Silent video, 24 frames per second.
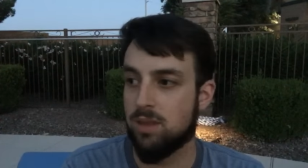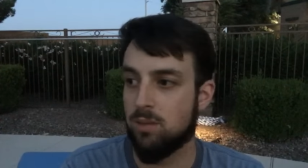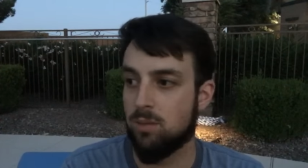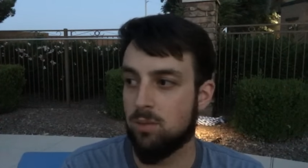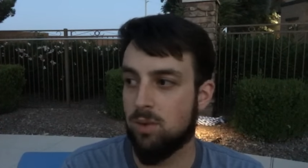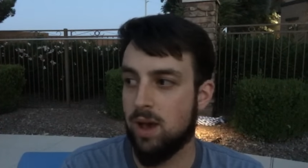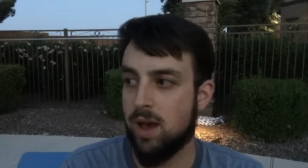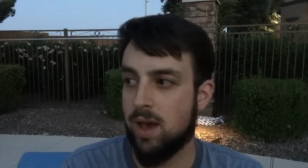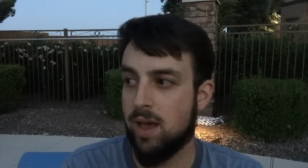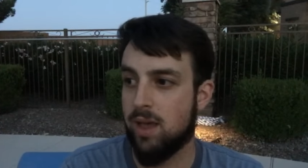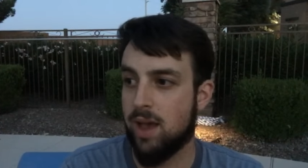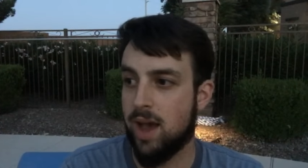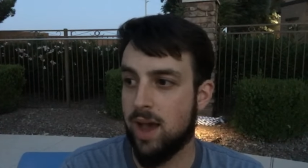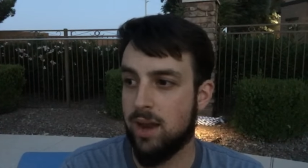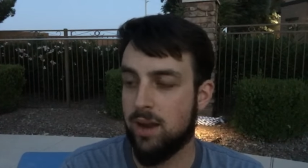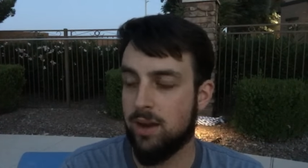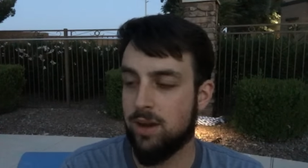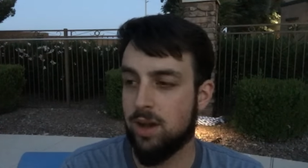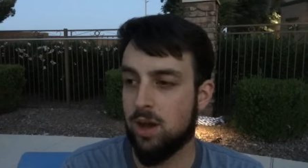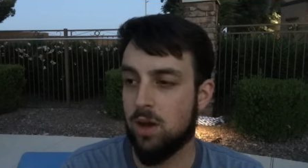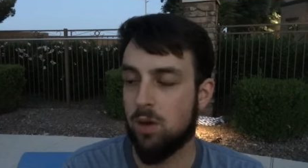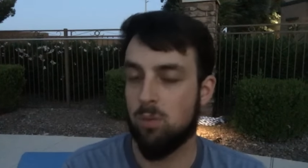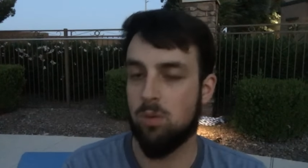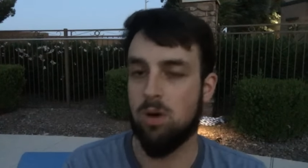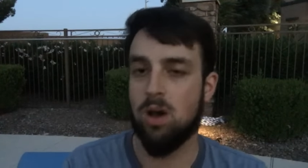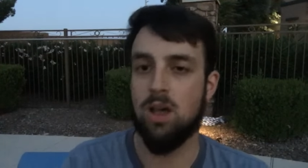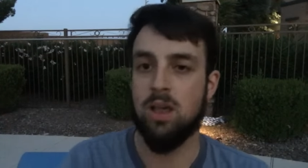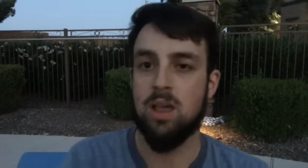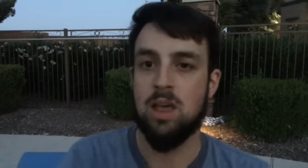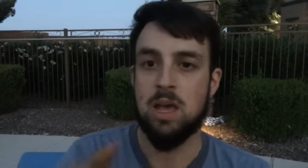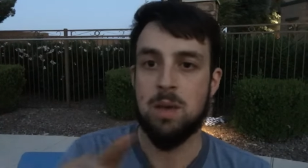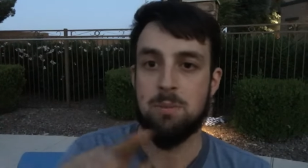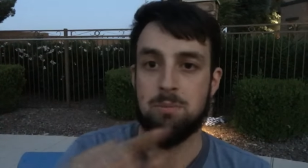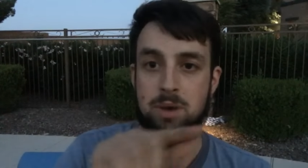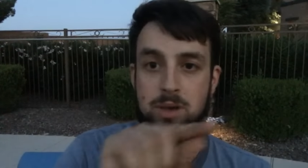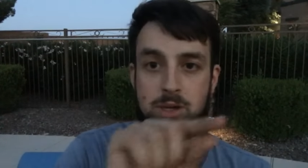well, I don't know. Well,
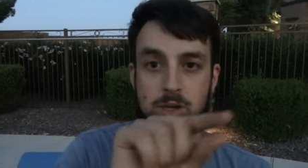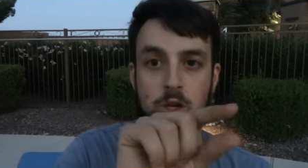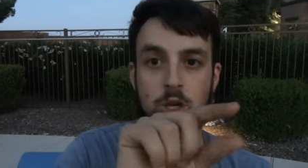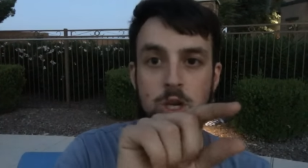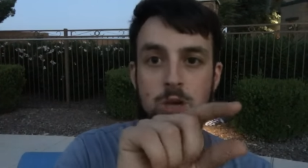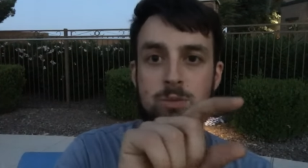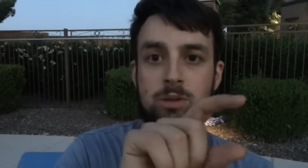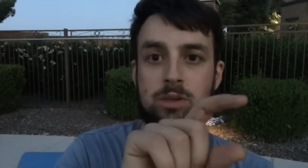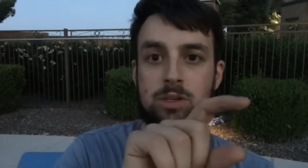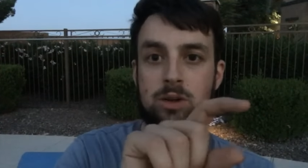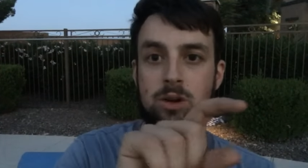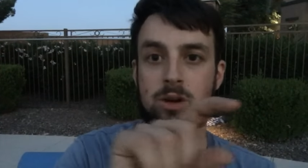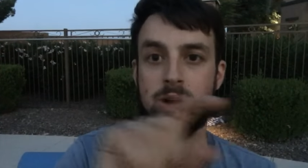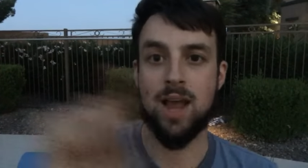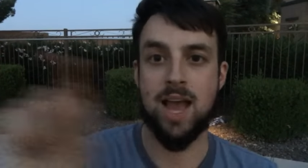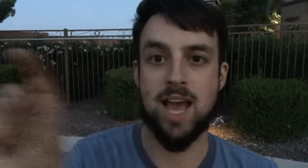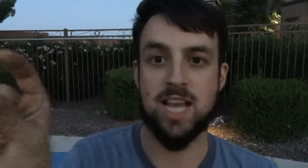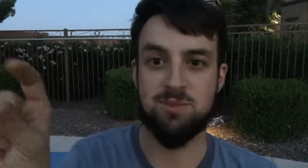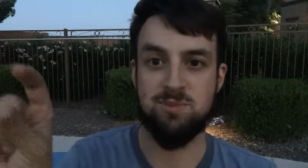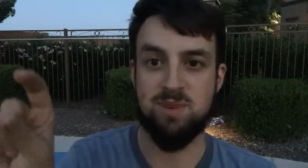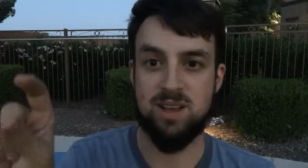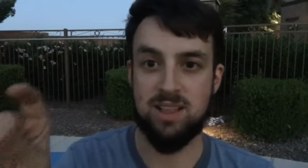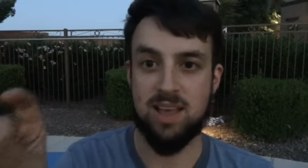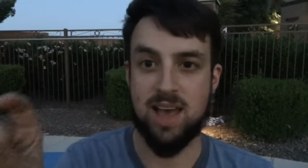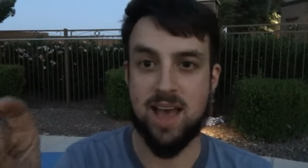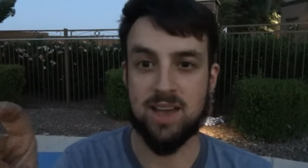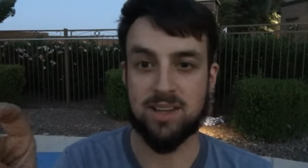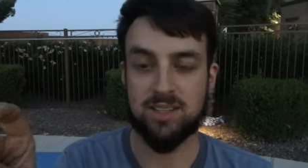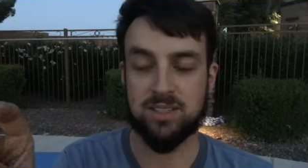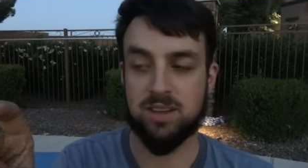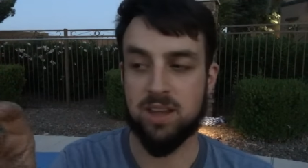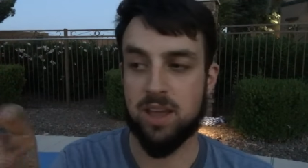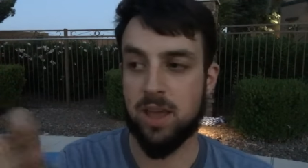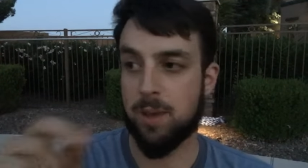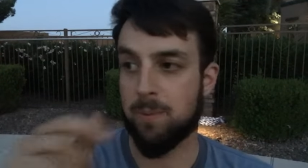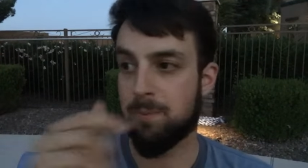my humidor has my last
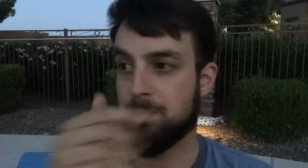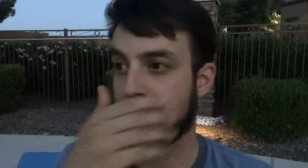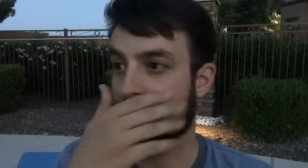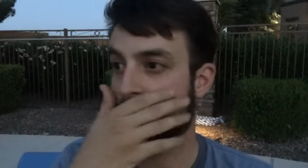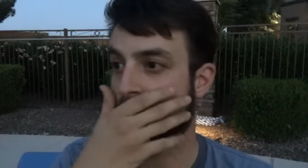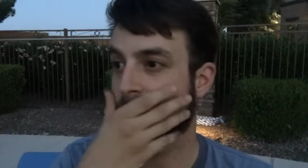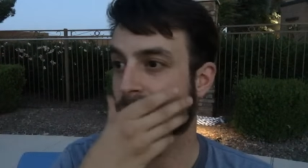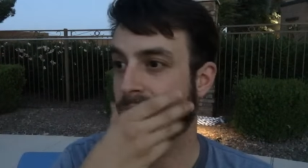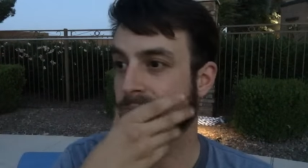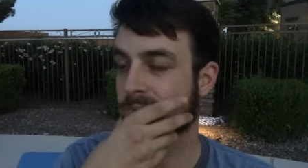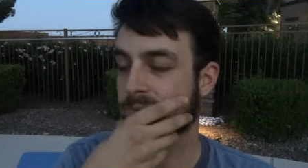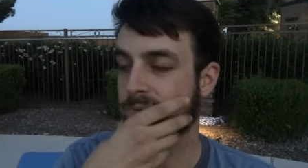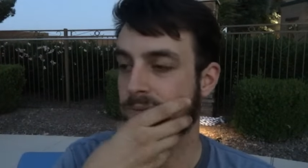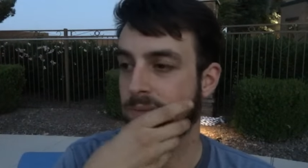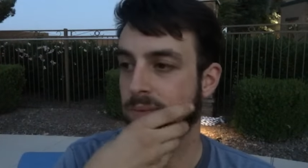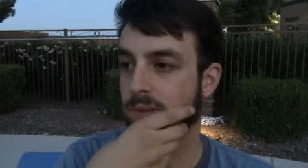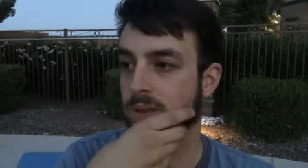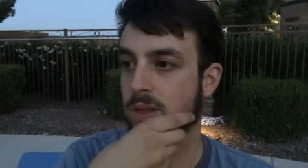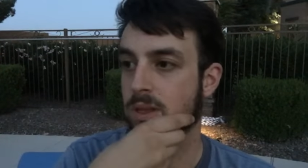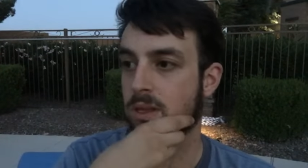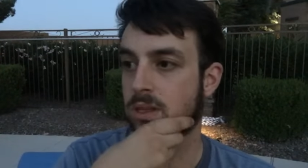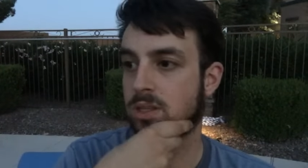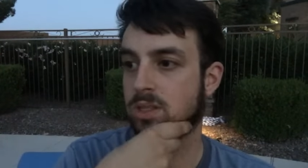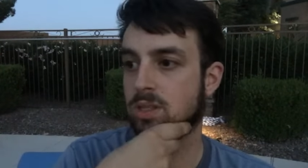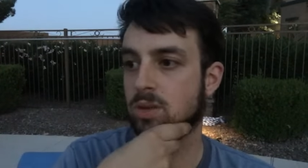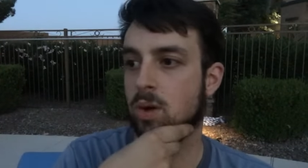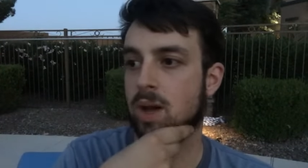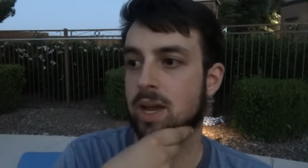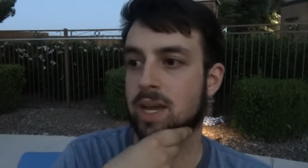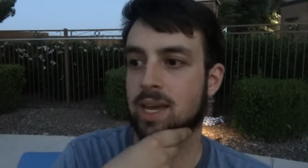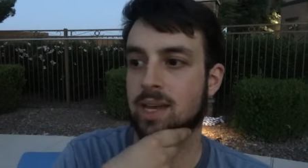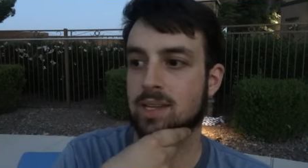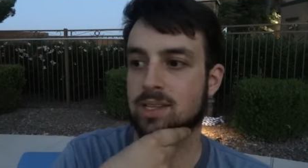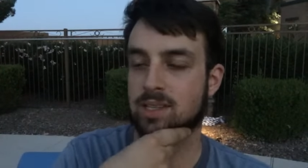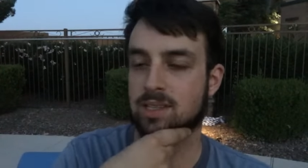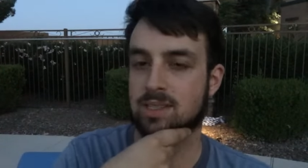name, so I
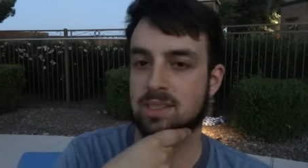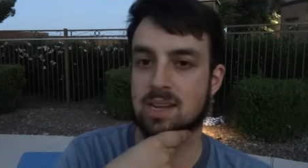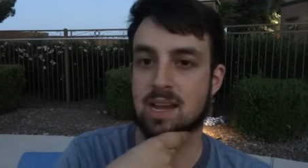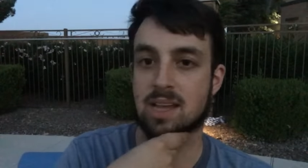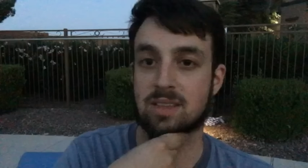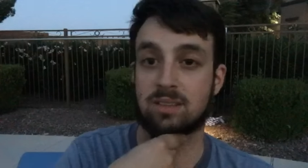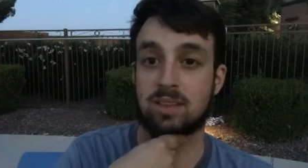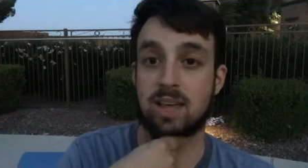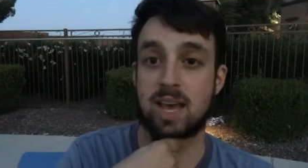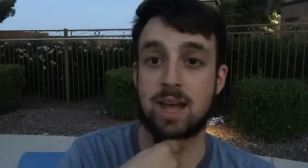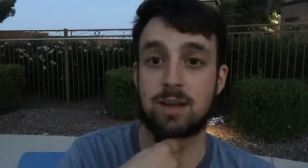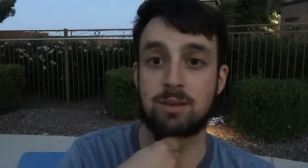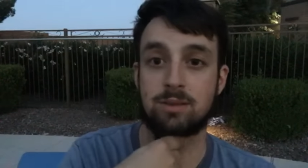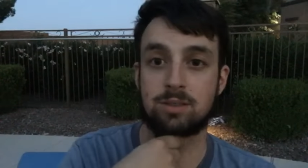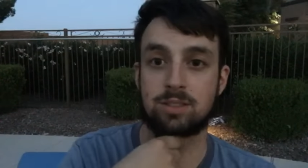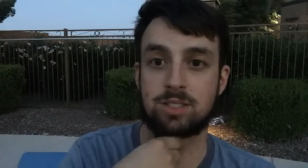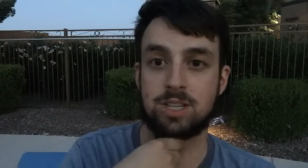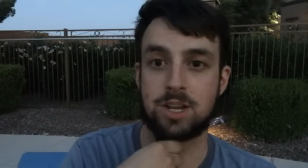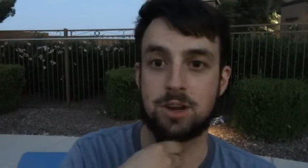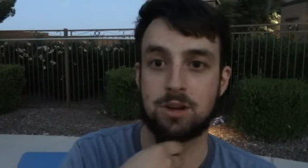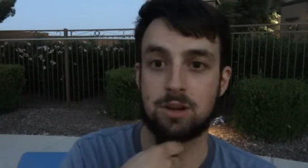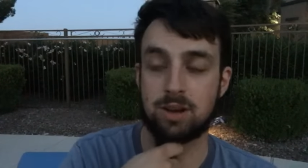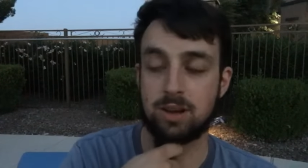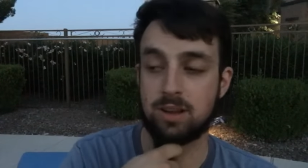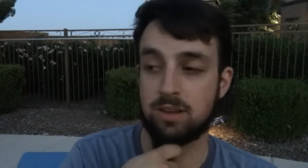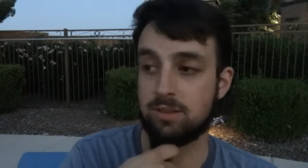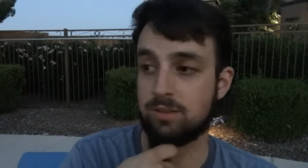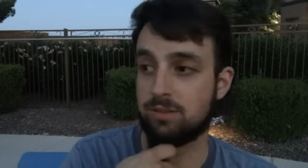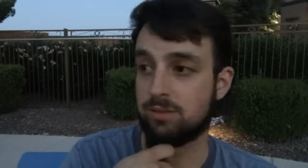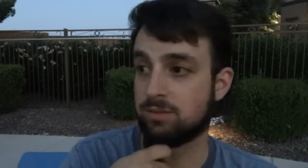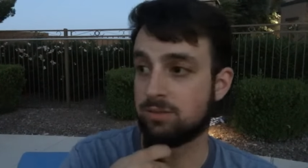guess it's not that secretive.